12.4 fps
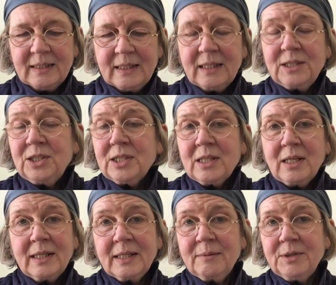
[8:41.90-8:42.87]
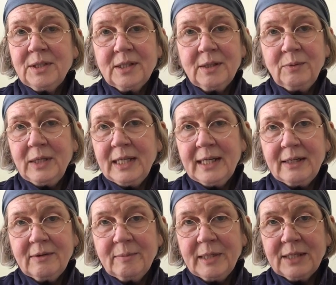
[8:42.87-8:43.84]
I'd just like him to know we
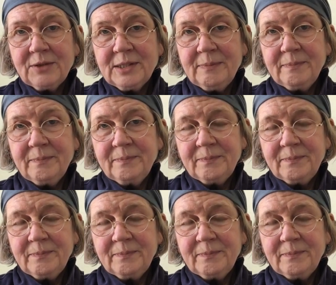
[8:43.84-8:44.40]
care about him.